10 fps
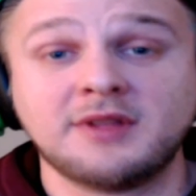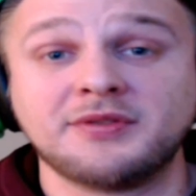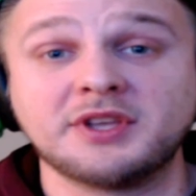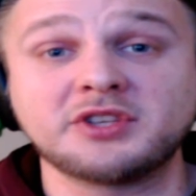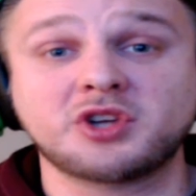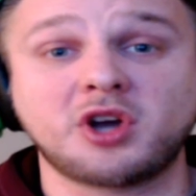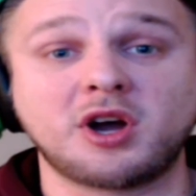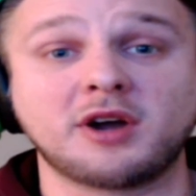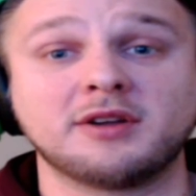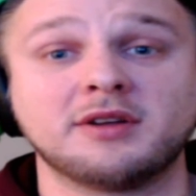This
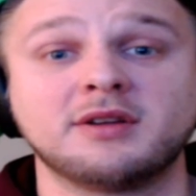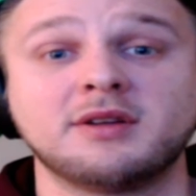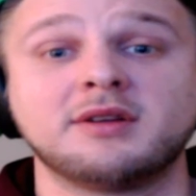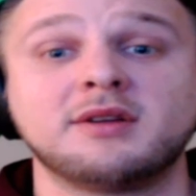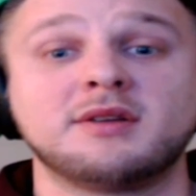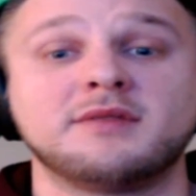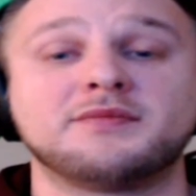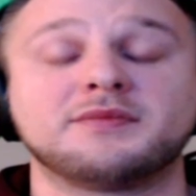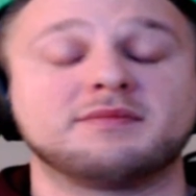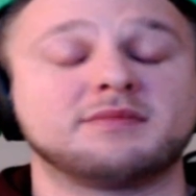card
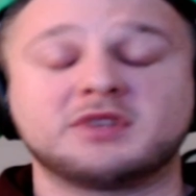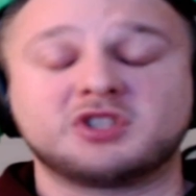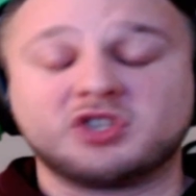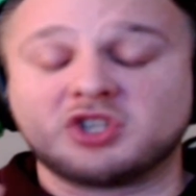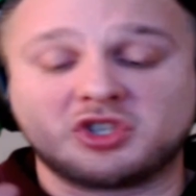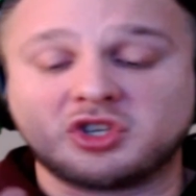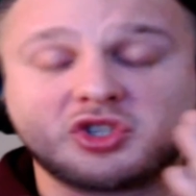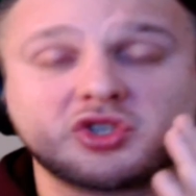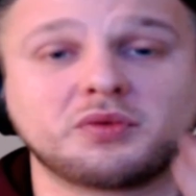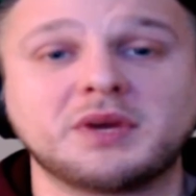just
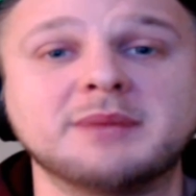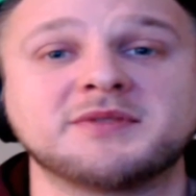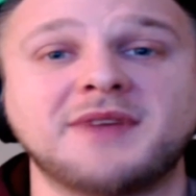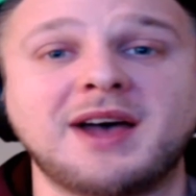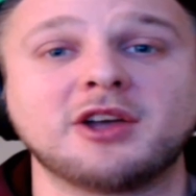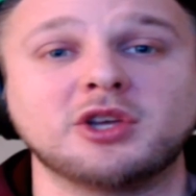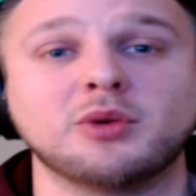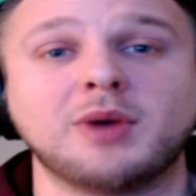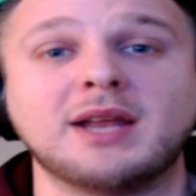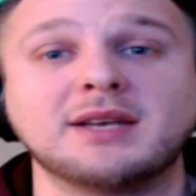screams value
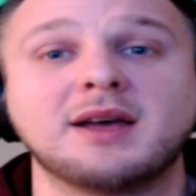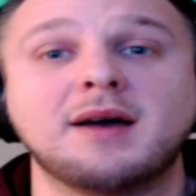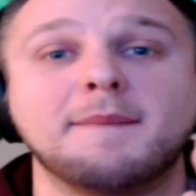and